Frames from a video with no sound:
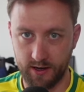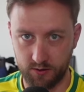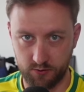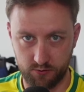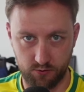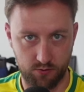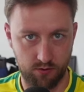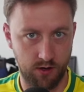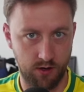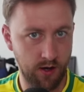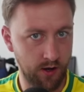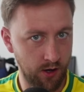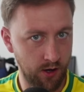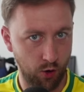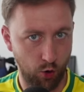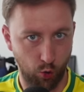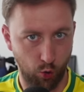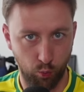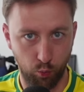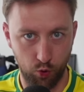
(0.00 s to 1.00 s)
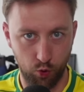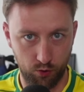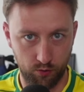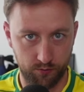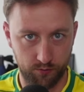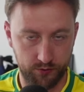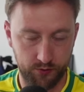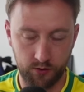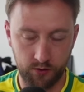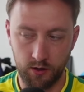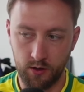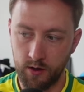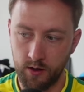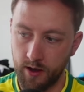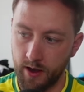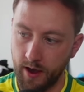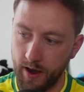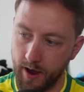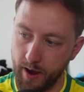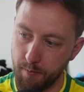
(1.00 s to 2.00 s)
or Wolves?
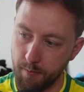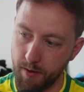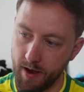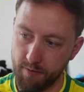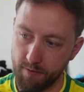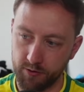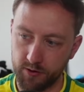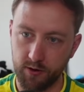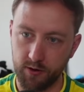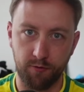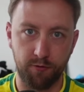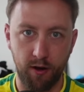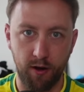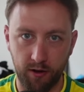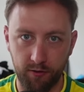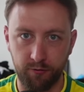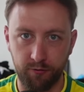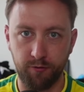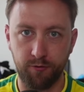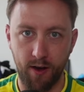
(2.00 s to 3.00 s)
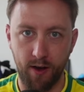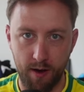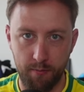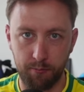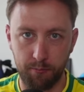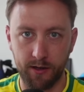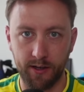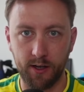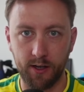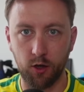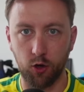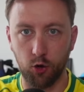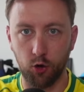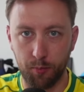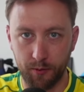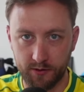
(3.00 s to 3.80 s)
Everton are a very family club.